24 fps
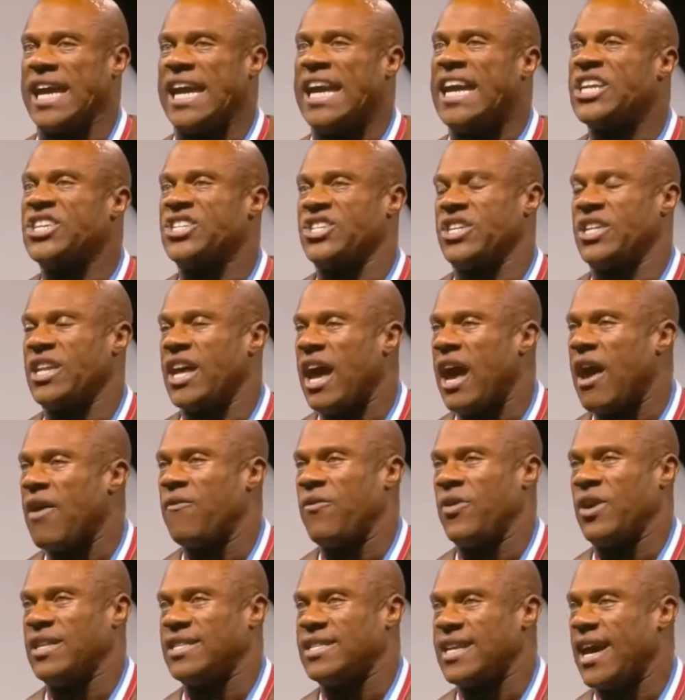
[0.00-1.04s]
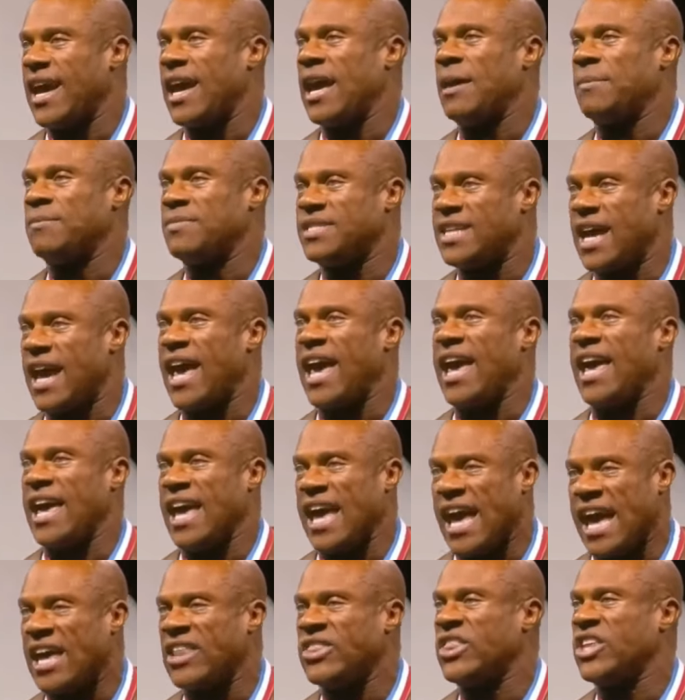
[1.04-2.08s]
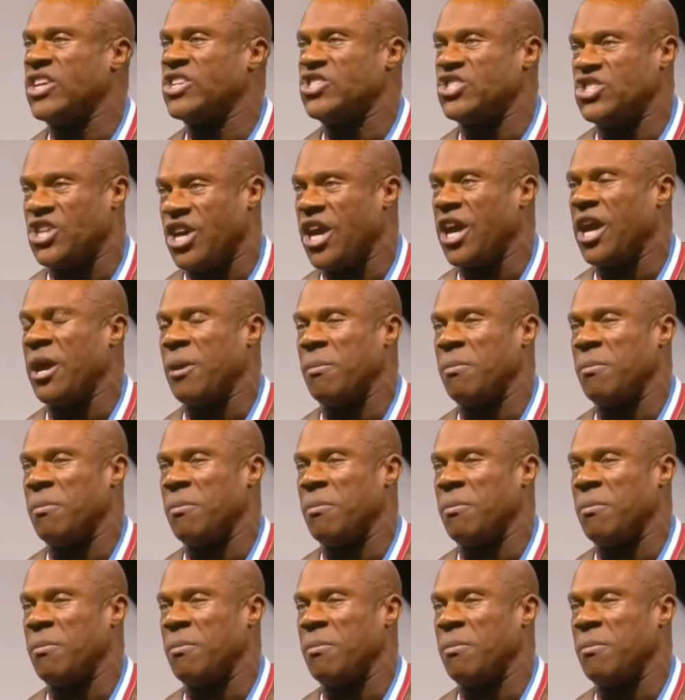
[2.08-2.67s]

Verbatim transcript: each and every damn day in the gym.